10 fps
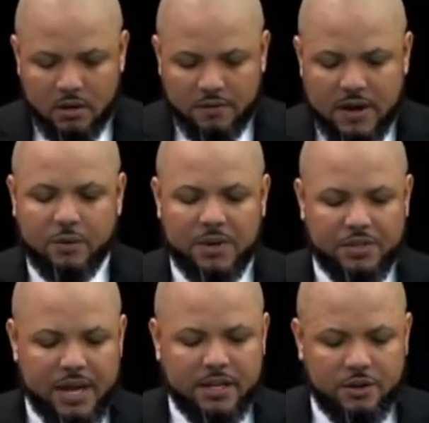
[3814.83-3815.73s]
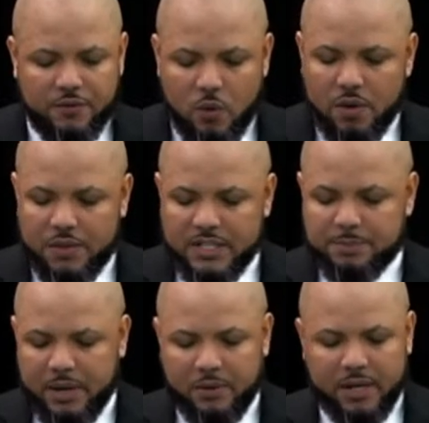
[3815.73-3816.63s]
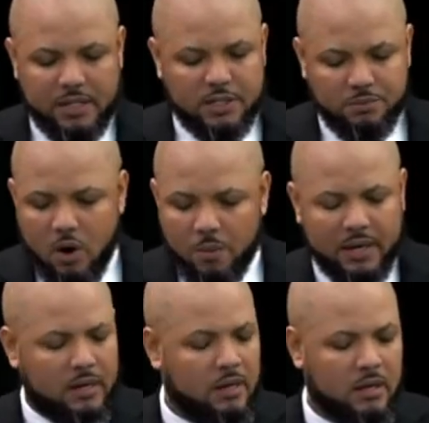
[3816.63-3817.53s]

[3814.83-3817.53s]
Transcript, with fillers: Father, we thank you for this period, this moment